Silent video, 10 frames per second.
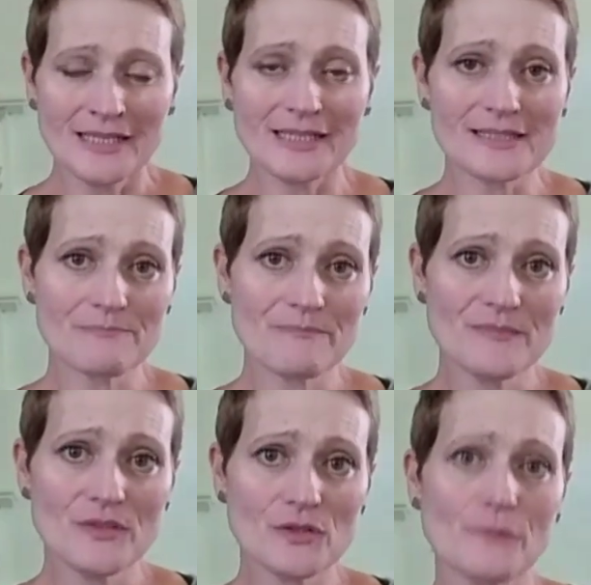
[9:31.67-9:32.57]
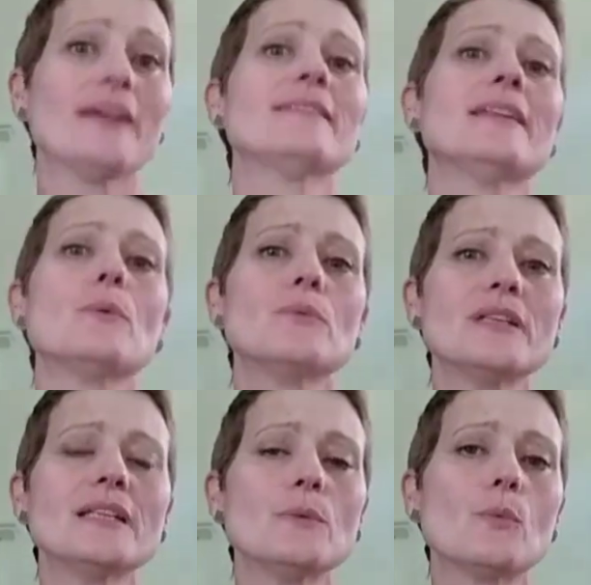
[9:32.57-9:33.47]
is the fact that I
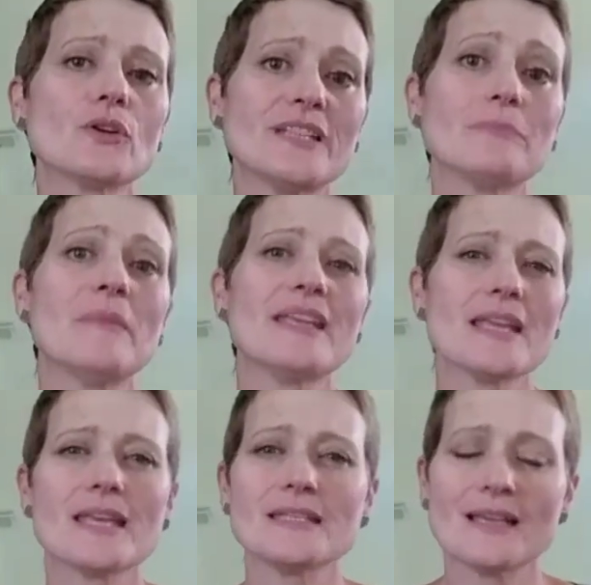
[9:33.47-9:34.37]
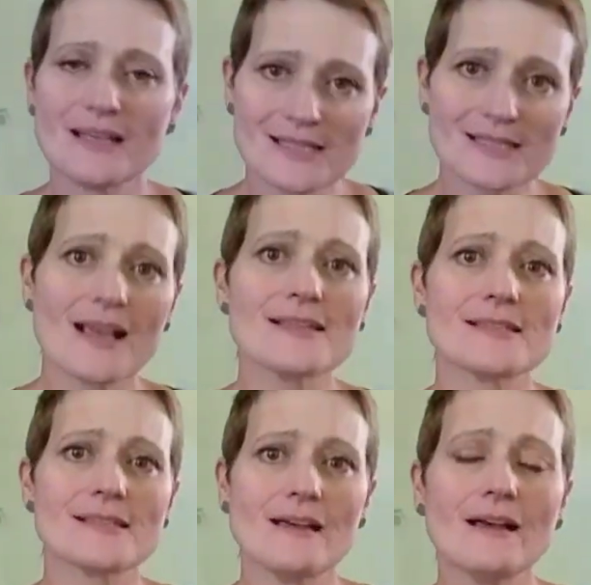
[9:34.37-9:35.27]
really worked at making it a
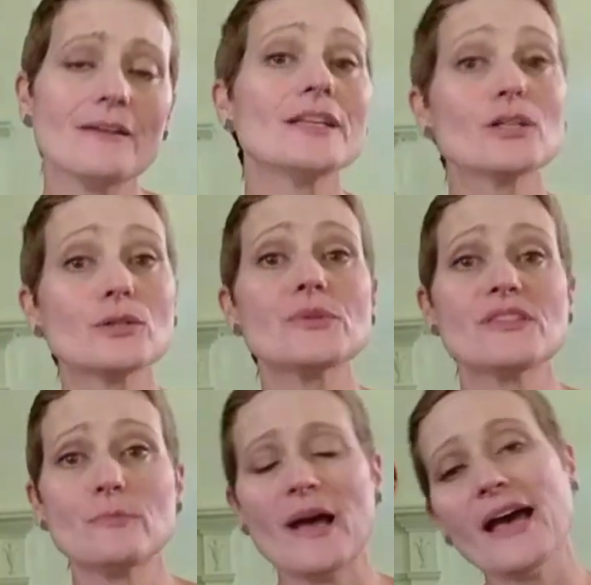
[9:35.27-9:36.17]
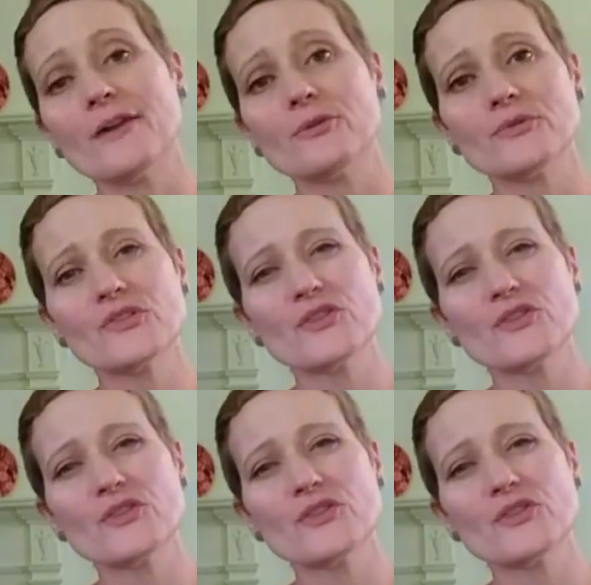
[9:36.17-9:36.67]
size inclusive pattern.